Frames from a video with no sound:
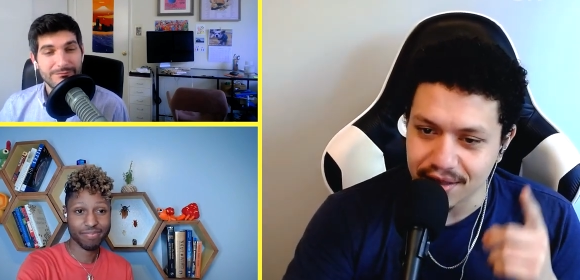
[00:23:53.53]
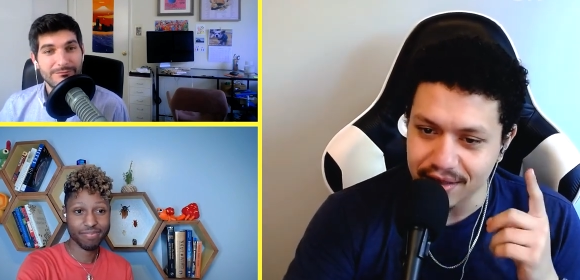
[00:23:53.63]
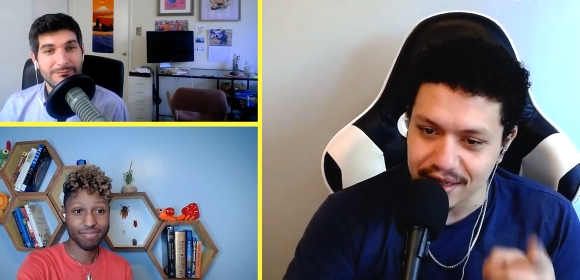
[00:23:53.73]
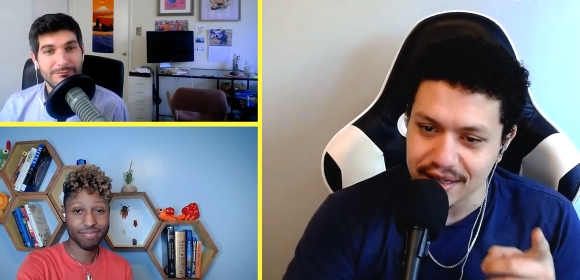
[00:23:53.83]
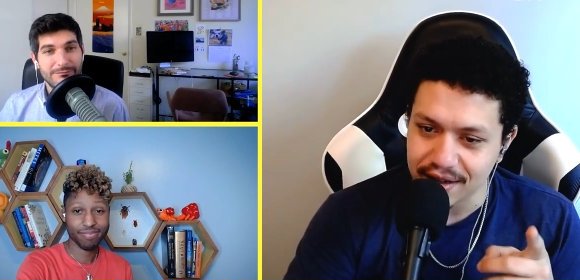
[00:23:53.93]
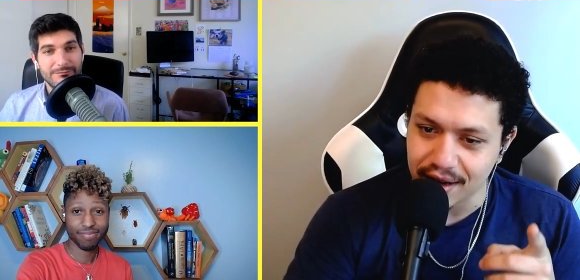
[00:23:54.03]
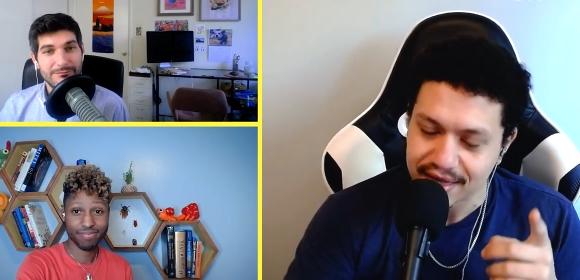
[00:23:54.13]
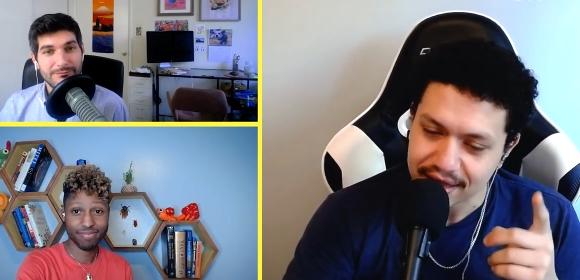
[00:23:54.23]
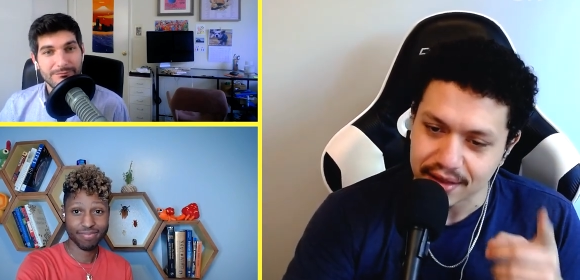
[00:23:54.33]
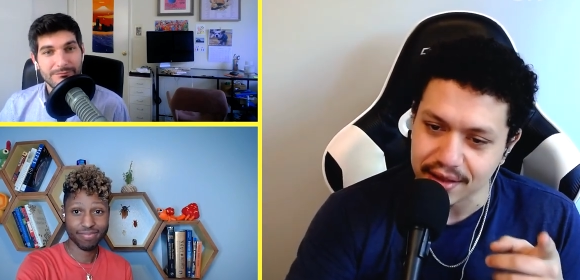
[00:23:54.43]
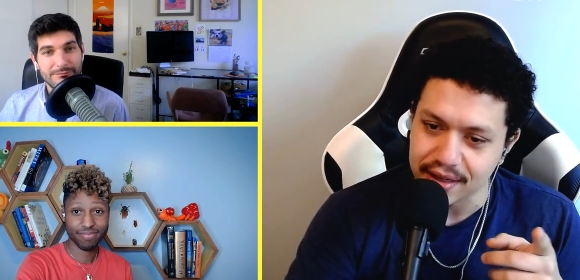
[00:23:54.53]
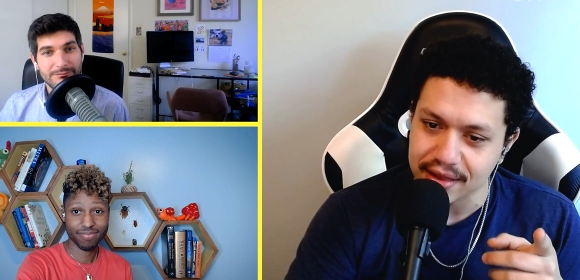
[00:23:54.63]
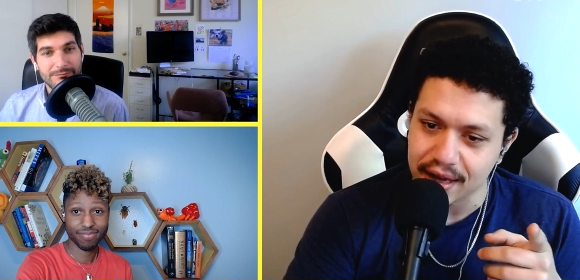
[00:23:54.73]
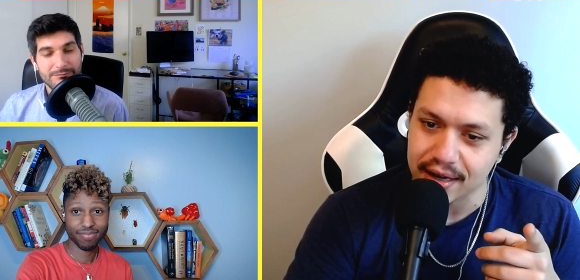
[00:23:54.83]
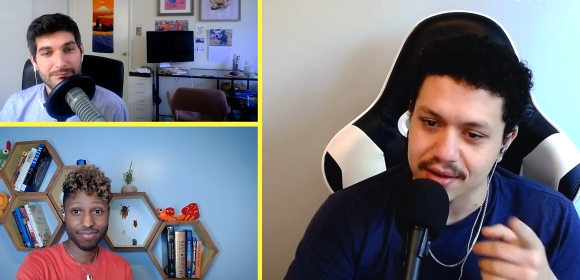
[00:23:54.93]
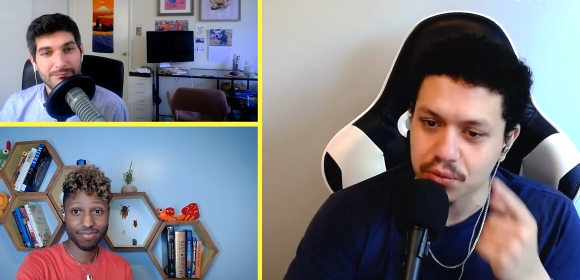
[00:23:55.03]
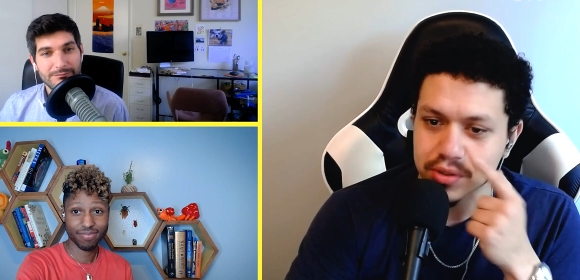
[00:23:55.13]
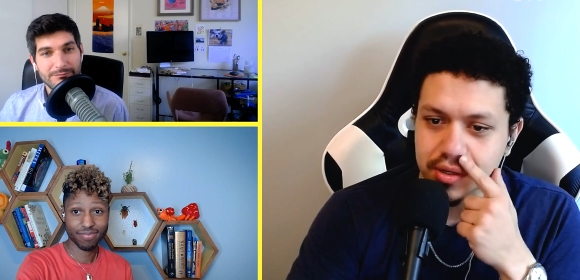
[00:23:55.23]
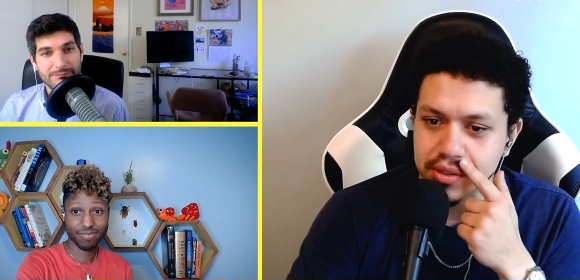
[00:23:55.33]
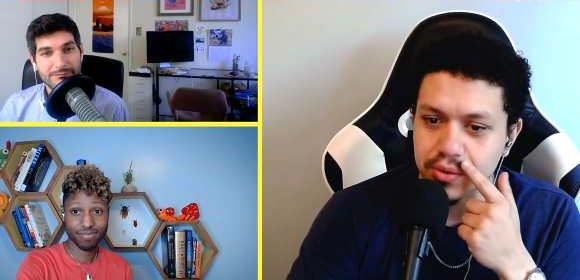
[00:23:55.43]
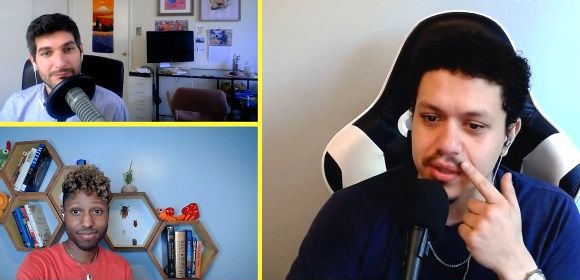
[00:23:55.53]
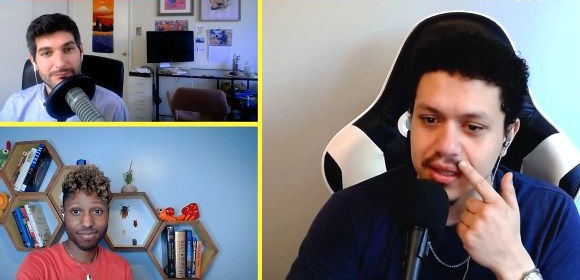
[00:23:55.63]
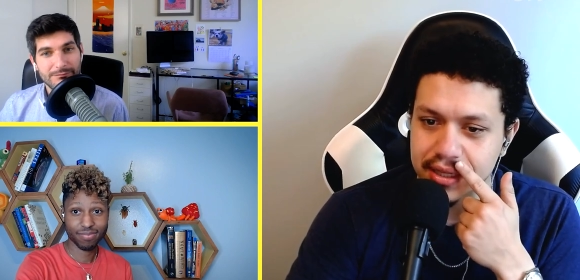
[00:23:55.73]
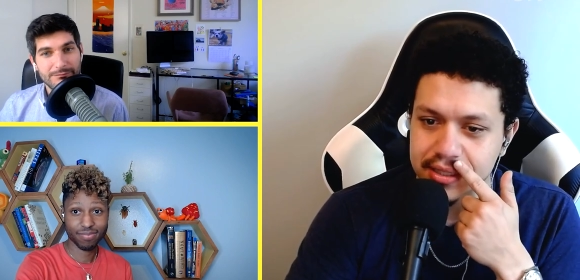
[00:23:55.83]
Speaker 1: the lead, I think the lead in that was also in